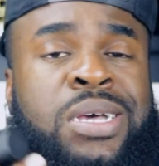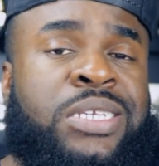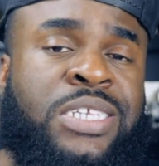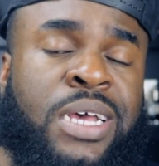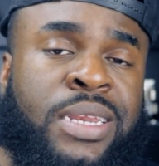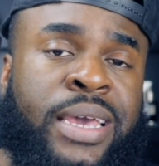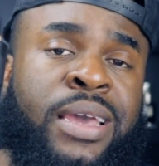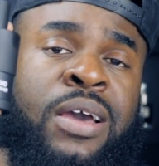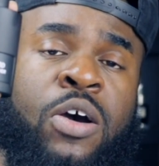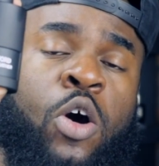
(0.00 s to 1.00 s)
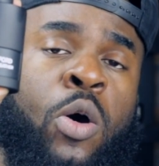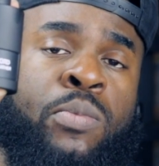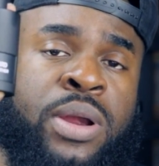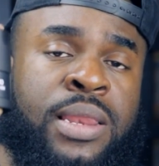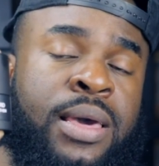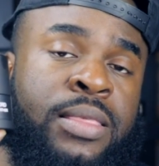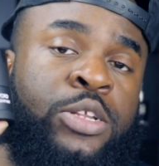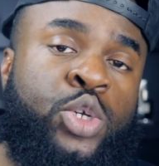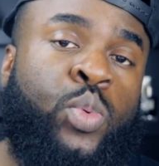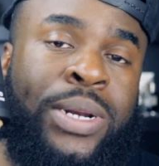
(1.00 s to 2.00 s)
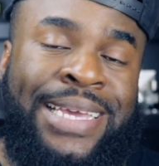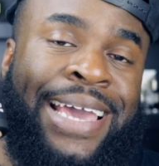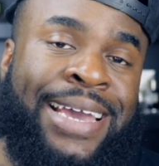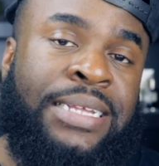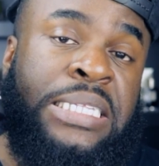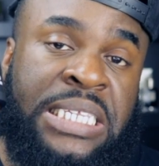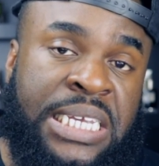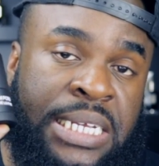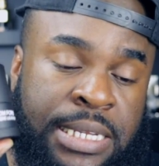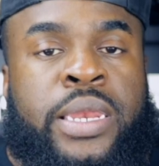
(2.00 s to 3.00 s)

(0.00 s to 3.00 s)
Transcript: Sunday, Ombre Leather 2018.